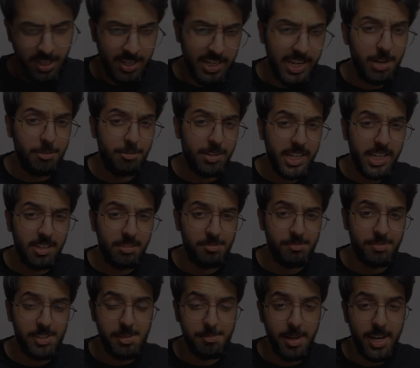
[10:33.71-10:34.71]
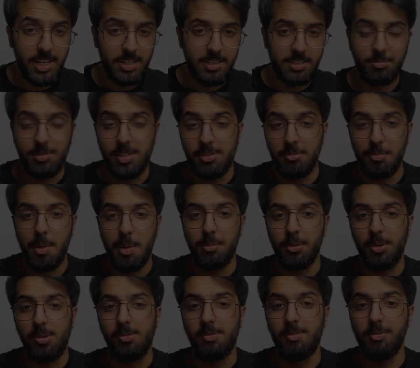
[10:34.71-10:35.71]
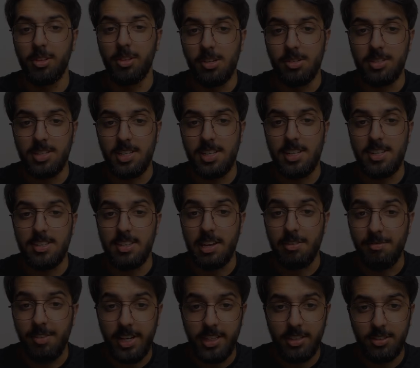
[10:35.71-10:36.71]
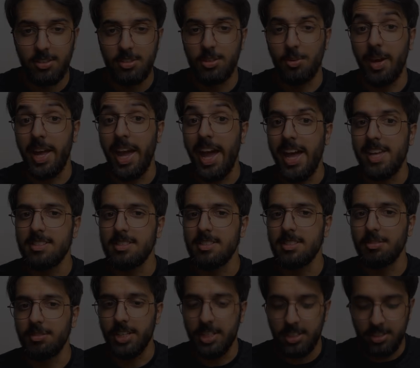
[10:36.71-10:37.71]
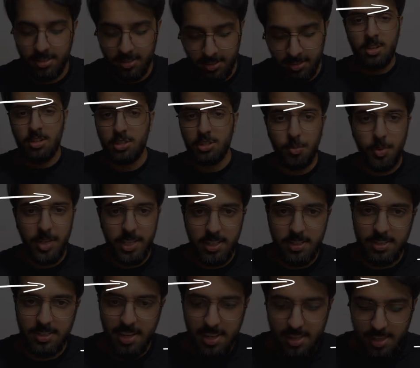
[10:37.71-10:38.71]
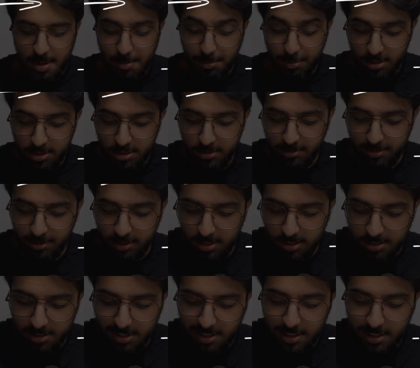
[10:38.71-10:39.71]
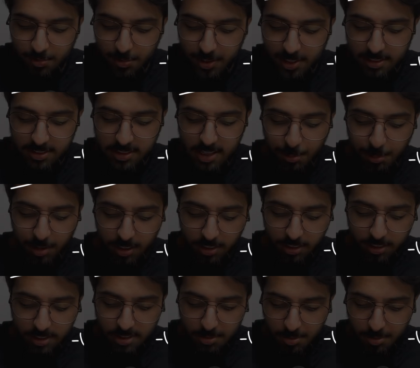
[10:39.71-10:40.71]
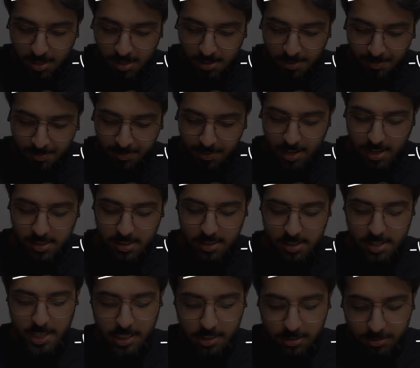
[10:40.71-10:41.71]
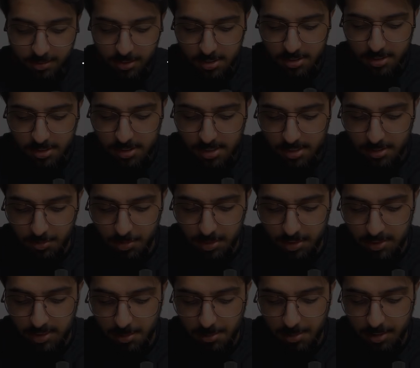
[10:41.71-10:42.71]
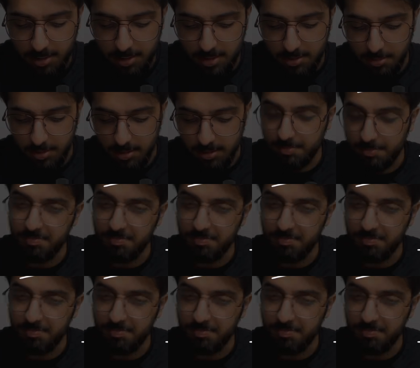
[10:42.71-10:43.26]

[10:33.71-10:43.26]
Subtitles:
Now negative Vmax, we remember velocity is a vector, so it has a direction. So we can say that positive velocity is when it's coming this way, and then negative velocity is when it's coming this way.